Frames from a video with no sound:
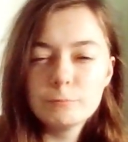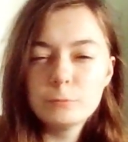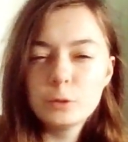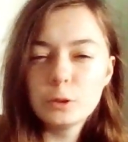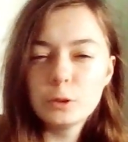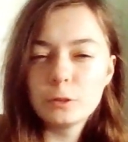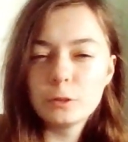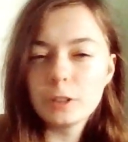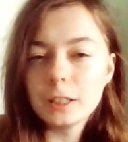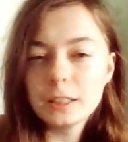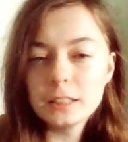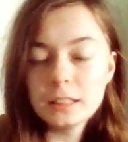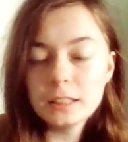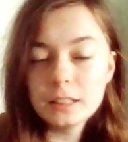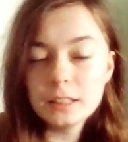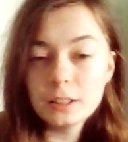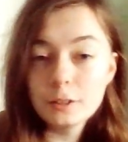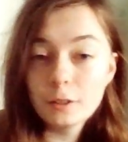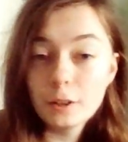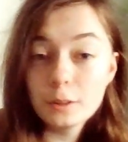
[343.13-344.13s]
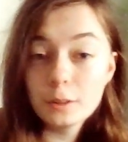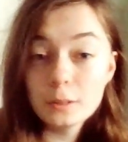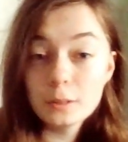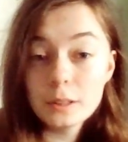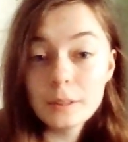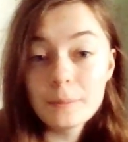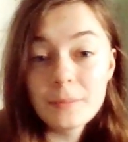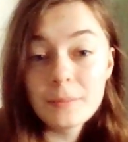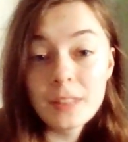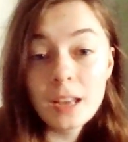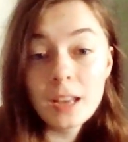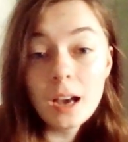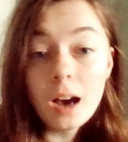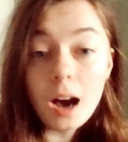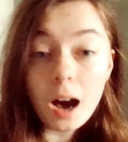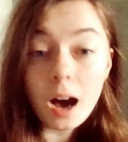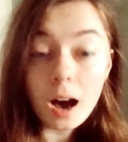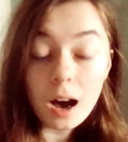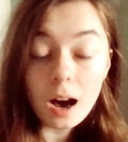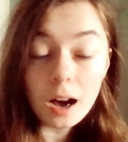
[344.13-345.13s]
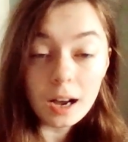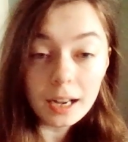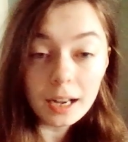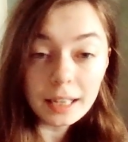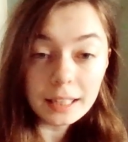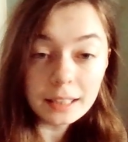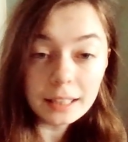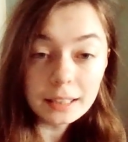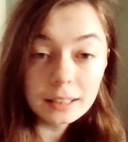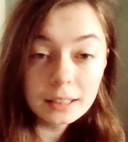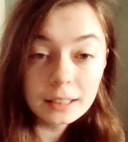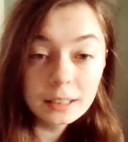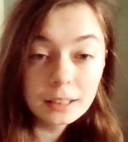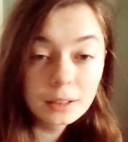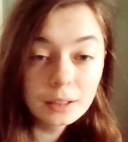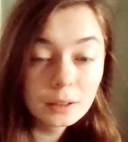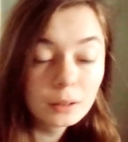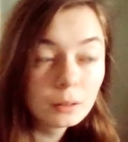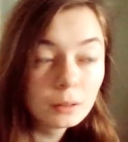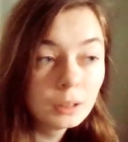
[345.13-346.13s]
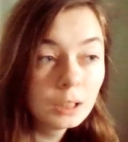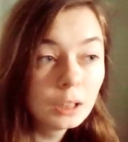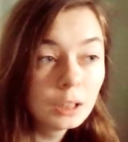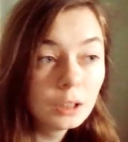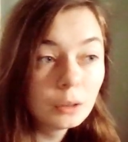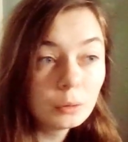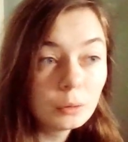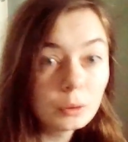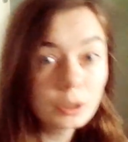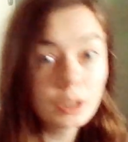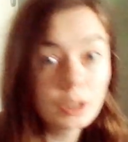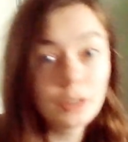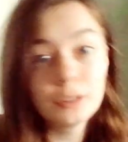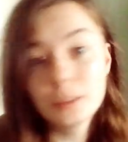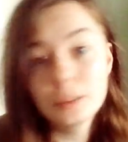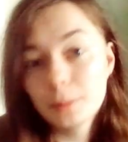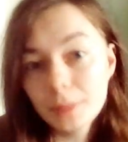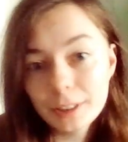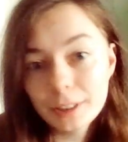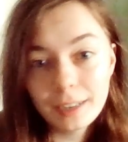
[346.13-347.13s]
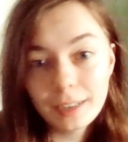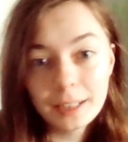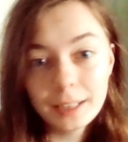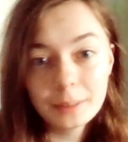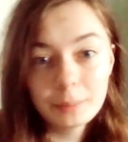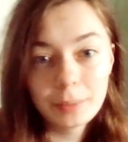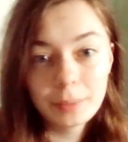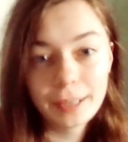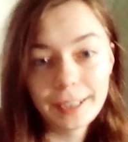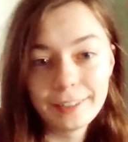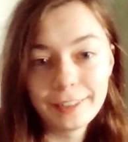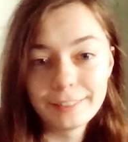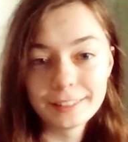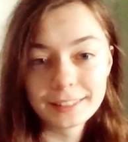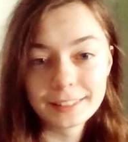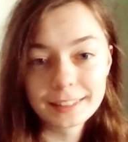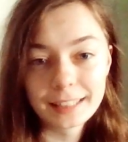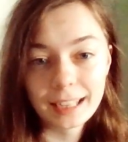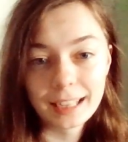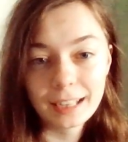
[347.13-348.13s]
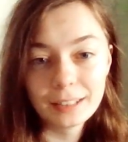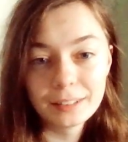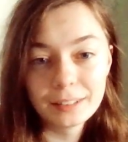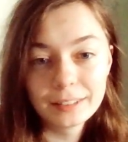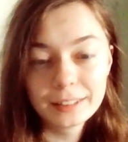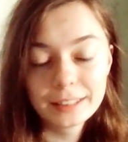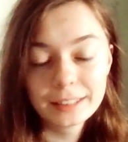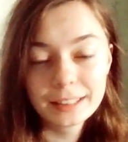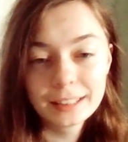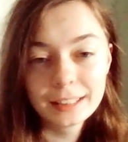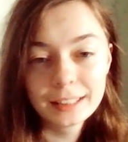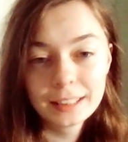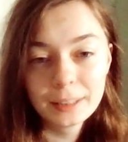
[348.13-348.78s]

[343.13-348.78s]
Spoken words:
to 13 year old, I would go to my grandparents' house.